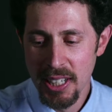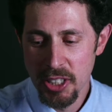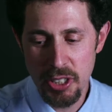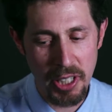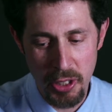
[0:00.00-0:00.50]

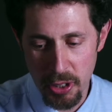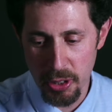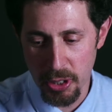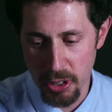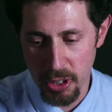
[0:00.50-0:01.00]
She's like, no.
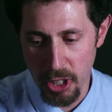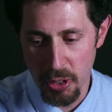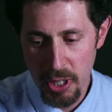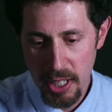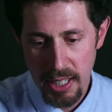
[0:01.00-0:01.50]

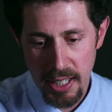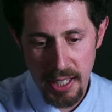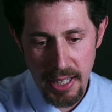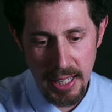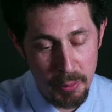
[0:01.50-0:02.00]

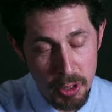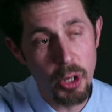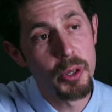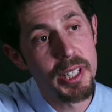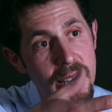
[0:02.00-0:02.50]
And I would
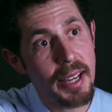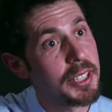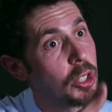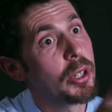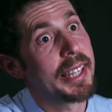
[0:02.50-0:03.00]
go and eat. I was
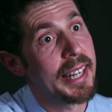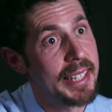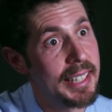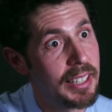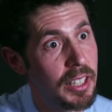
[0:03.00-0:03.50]
like, okay, can I
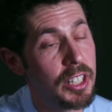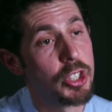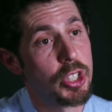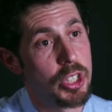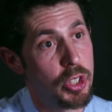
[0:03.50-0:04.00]
eat
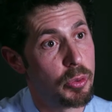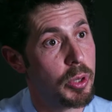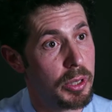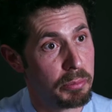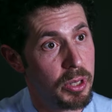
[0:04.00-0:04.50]
lunch in your
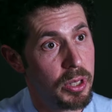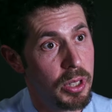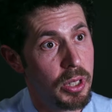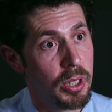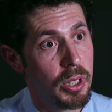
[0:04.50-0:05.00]
room?
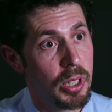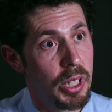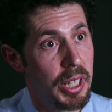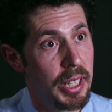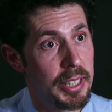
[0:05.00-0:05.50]

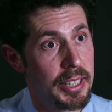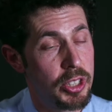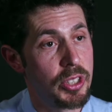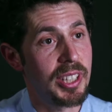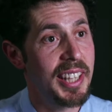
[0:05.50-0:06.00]
And
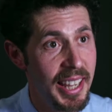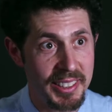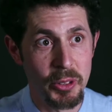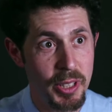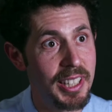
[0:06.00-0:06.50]
she's like,
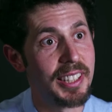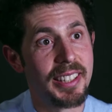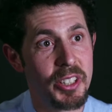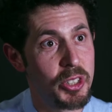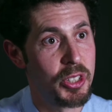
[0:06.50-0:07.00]
yes, you can eat
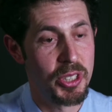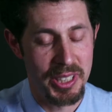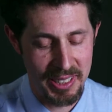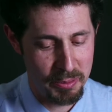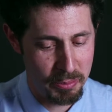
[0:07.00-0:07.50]
lunch
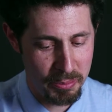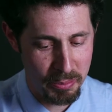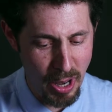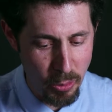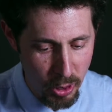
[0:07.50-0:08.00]
in
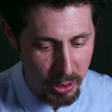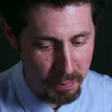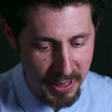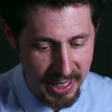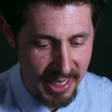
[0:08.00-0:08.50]
my
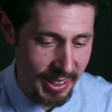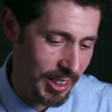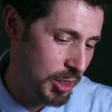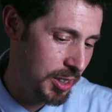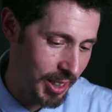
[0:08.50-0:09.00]
room. And I think
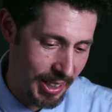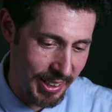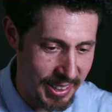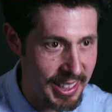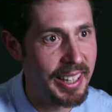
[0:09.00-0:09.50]
she thought I'd
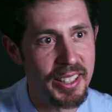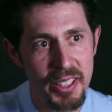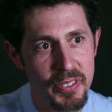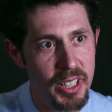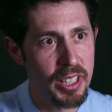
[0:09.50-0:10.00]
get tired
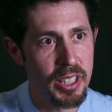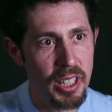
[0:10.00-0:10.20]
of it.